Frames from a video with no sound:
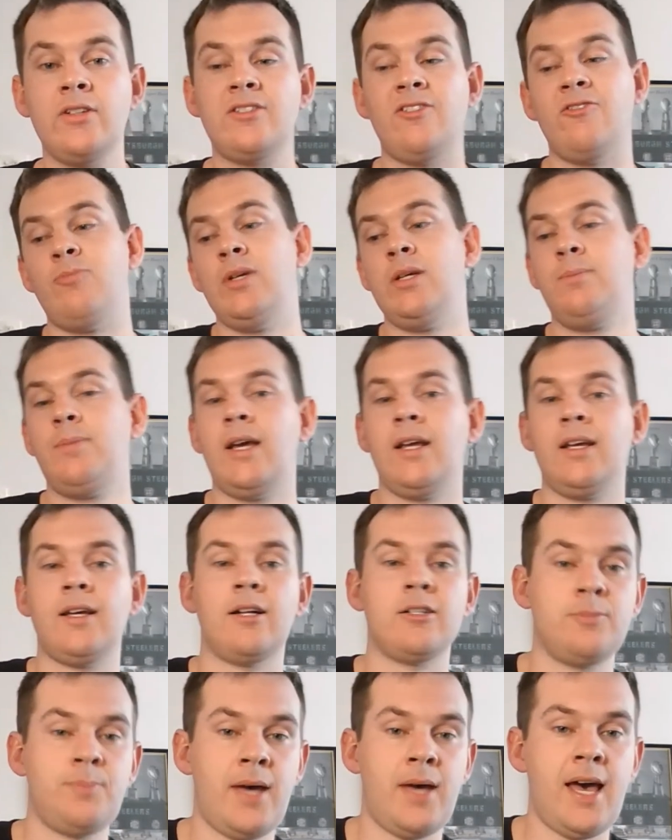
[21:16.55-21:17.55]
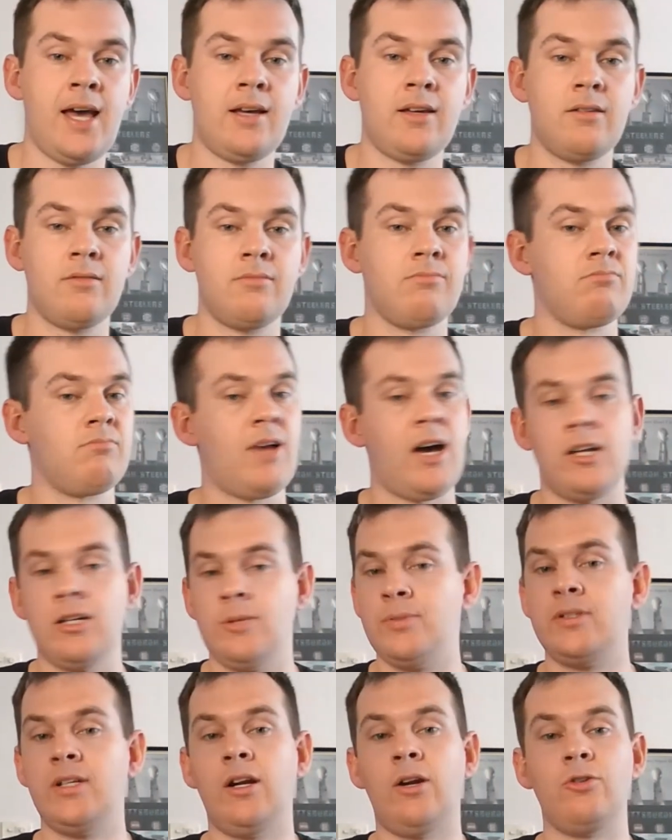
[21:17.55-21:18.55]
If Big Ben comes back, 100%
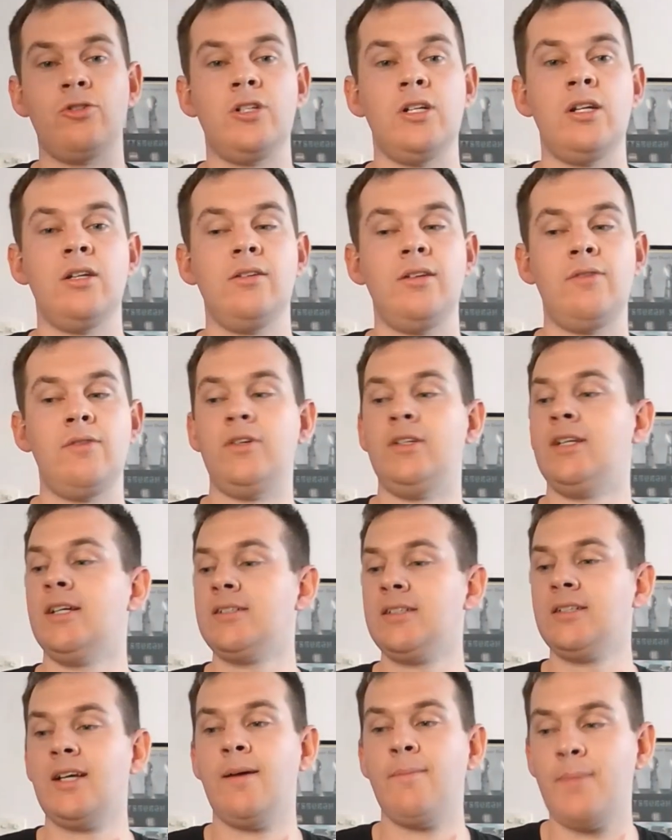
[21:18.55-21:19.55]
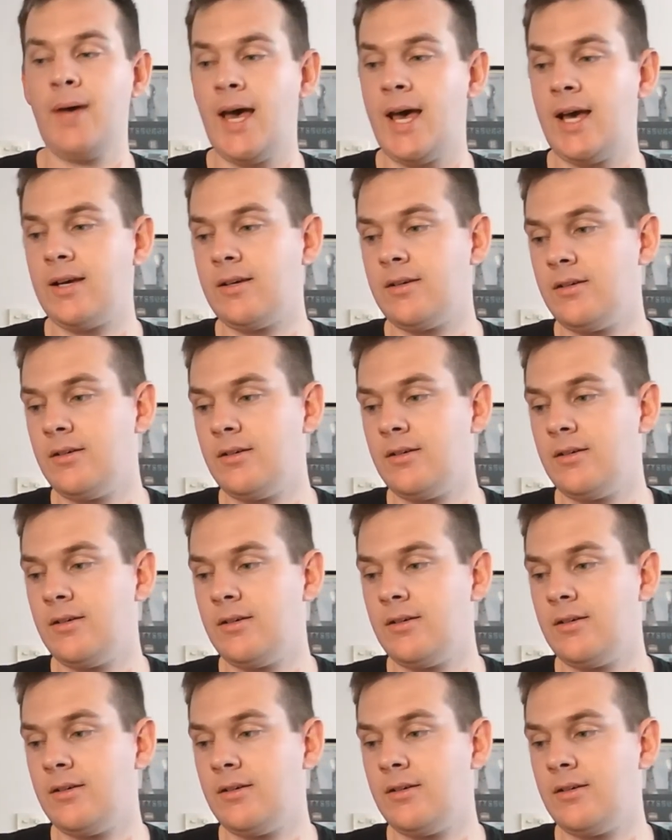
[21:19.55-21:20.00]
I'll cheer. If he doesn't come back,